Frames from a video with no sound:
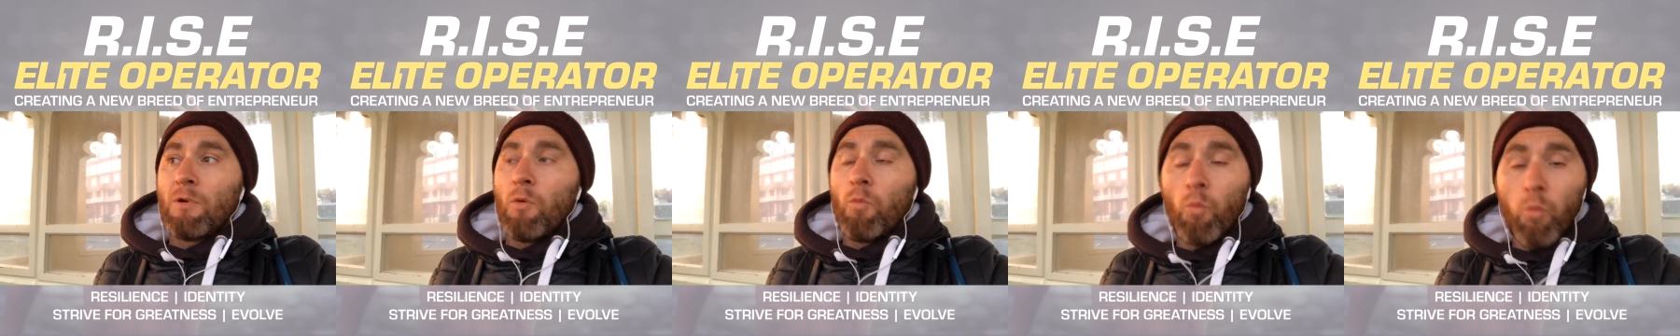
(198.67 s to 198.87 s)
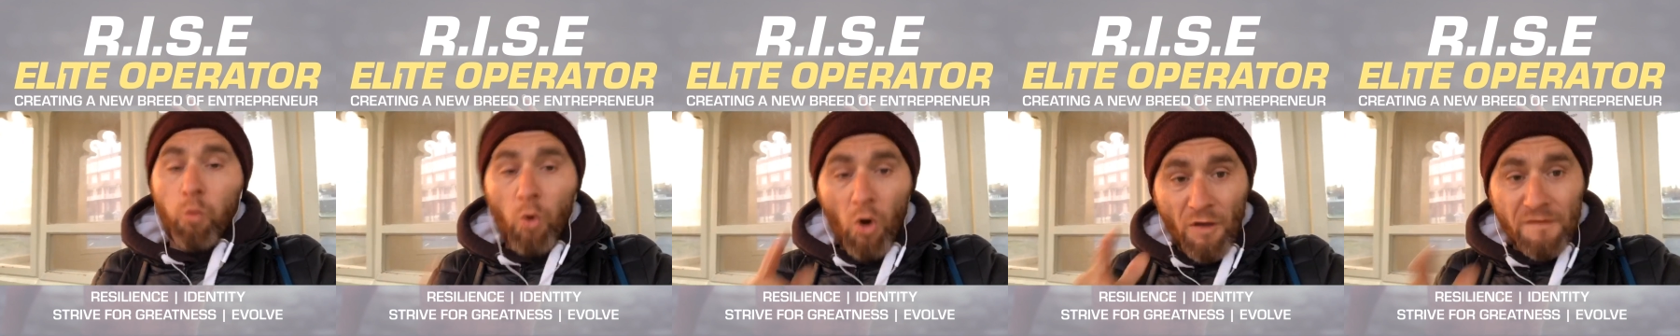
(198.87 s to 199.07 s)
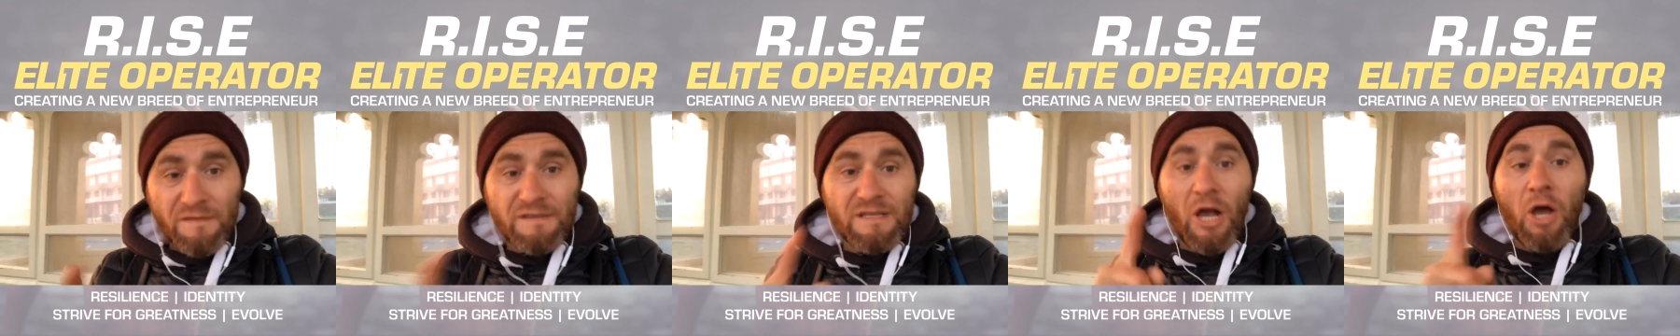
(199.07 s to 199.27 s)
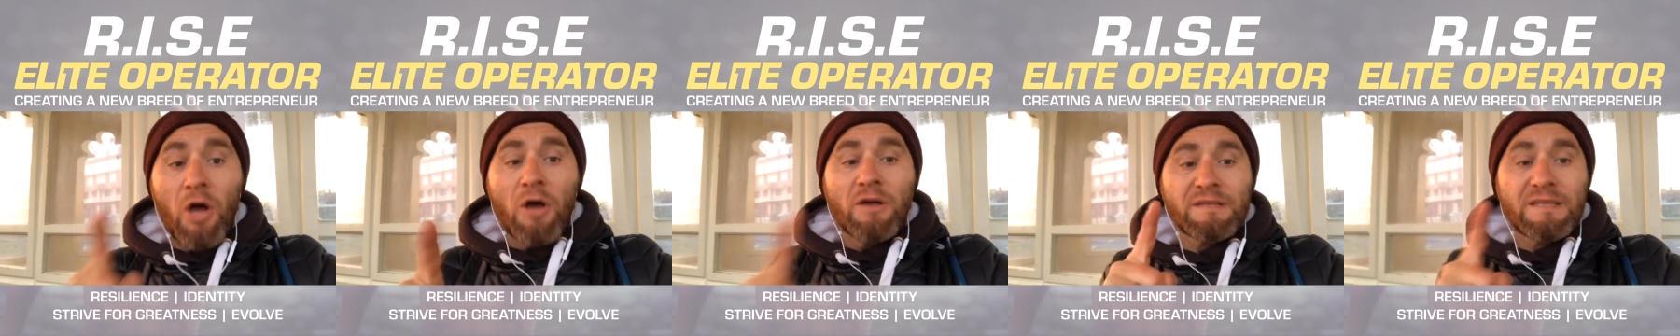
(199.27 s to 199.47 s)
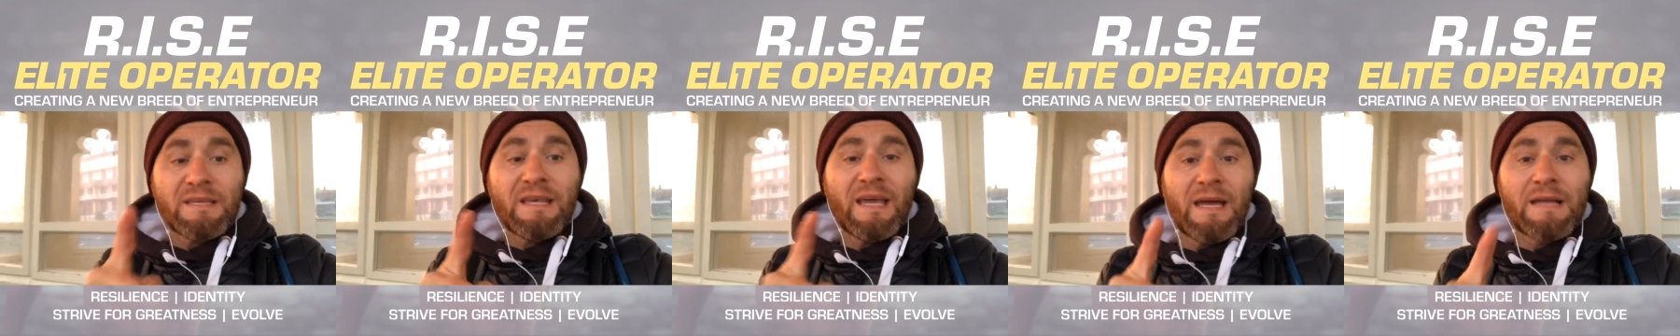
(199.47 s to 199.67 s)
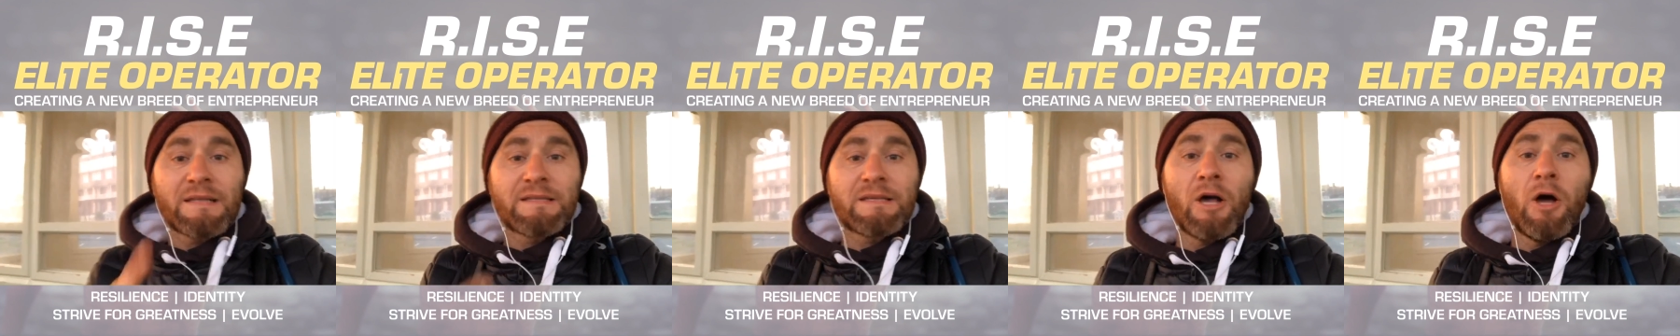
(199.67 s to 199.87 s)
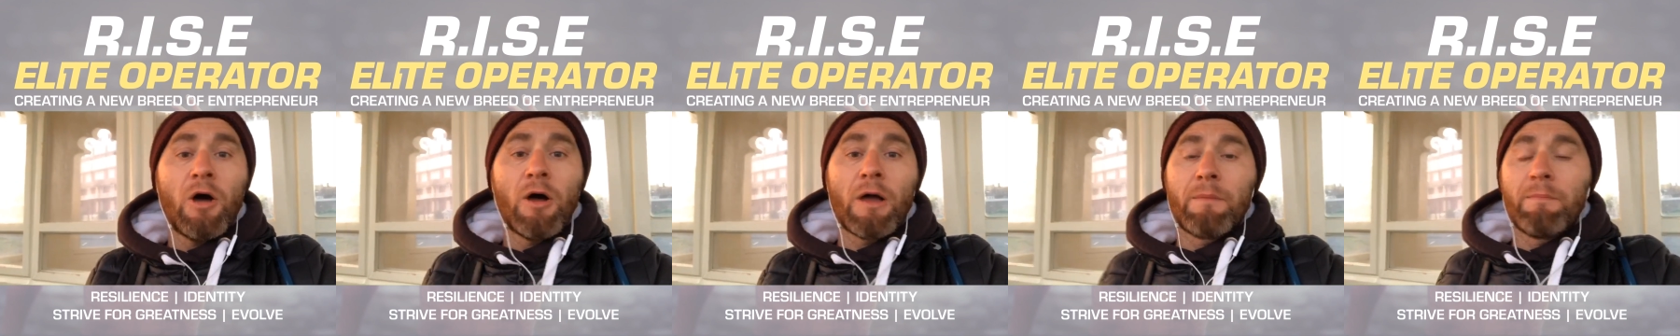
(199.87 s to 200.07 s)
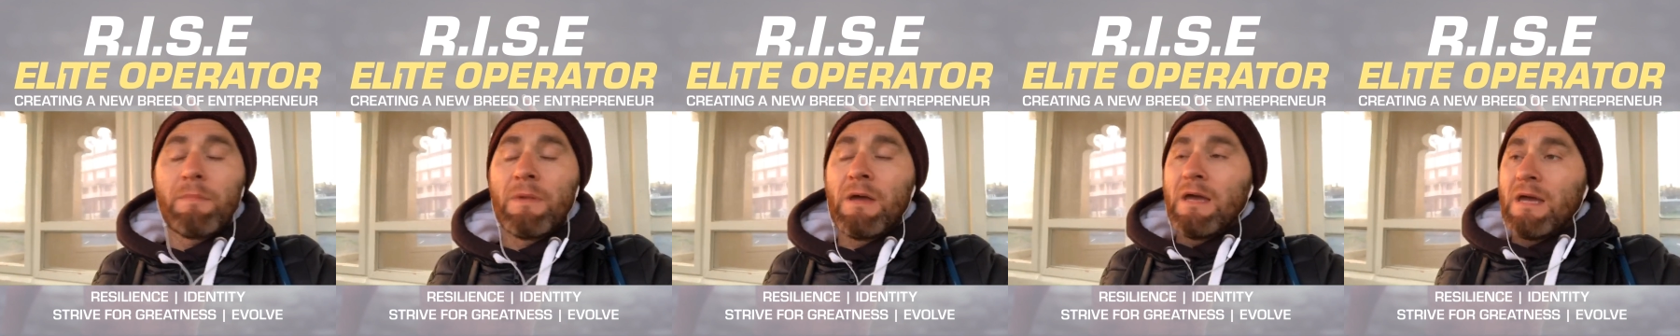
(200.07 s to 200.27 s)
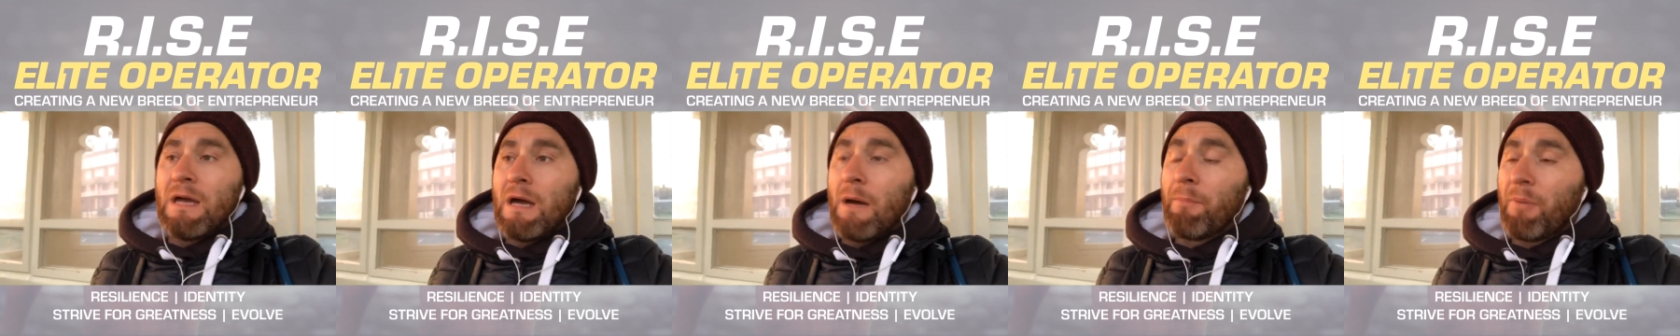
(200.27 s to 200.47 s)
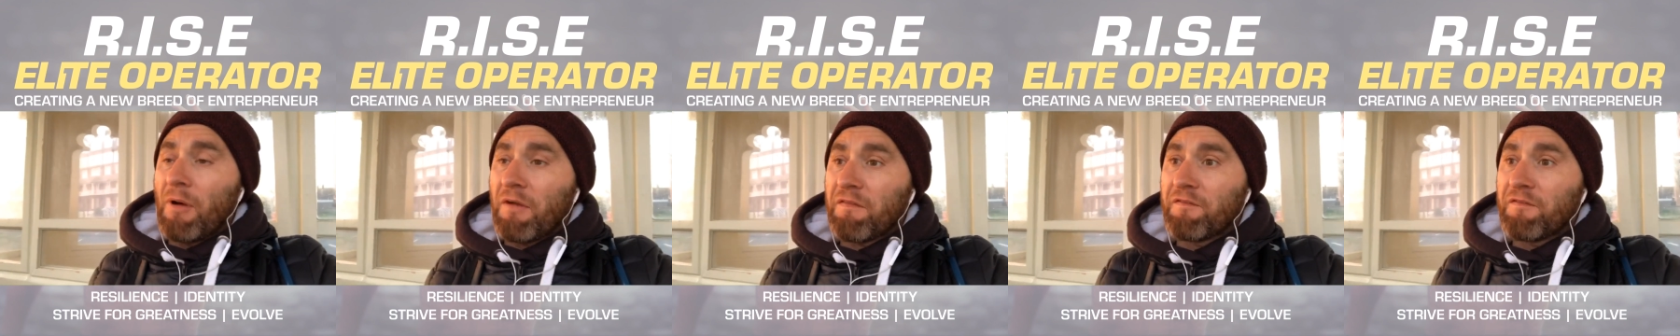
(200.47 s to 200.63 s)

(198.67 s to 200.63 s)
one task at a time. And by